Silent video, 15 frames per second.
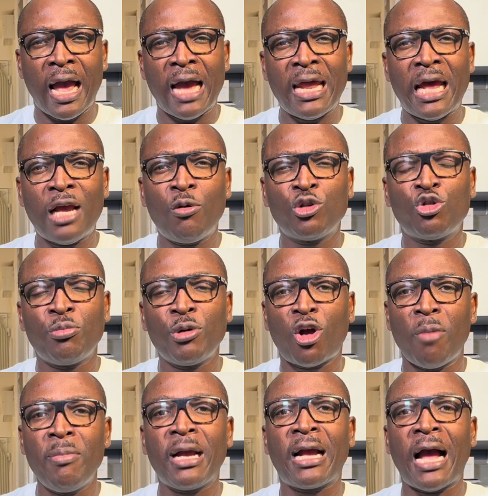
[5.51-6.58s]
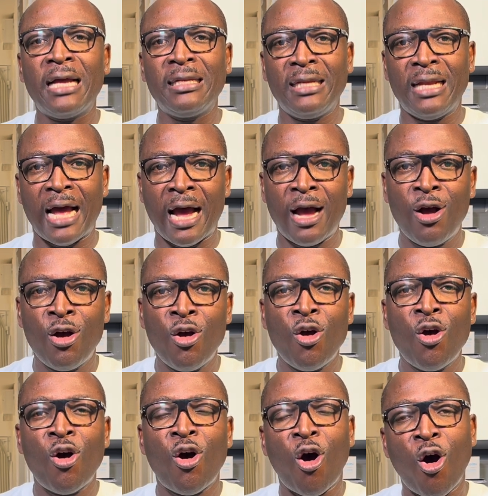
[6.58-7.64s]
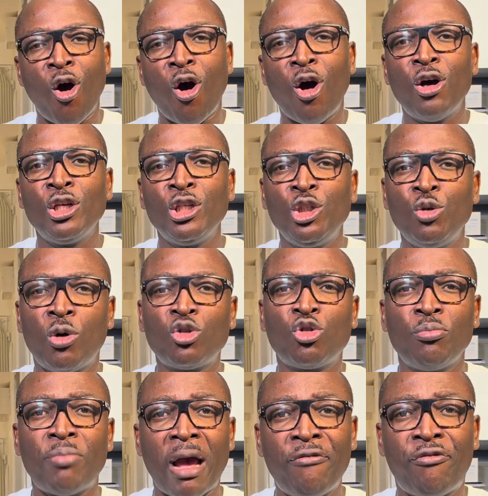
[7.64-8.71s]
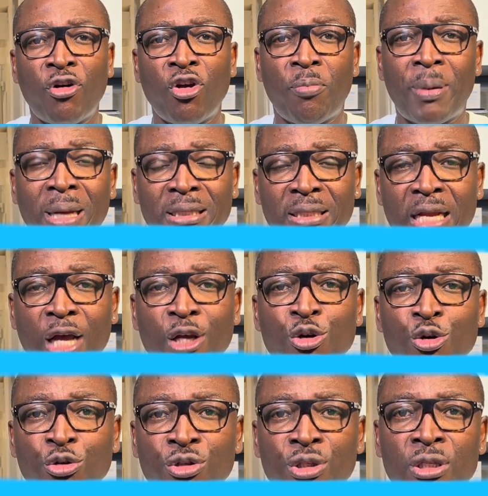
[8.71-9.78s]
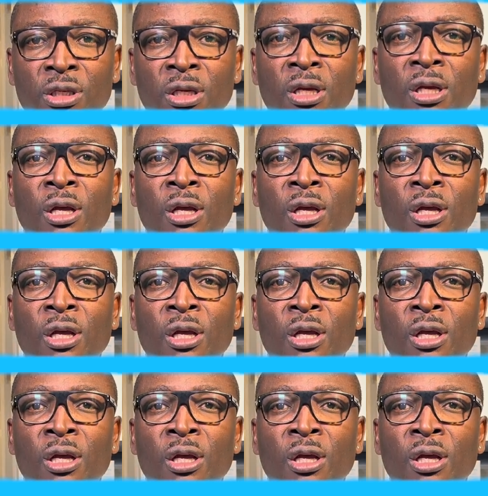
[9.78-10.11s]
Either you want to become a car dealer or you want to buy for your personal use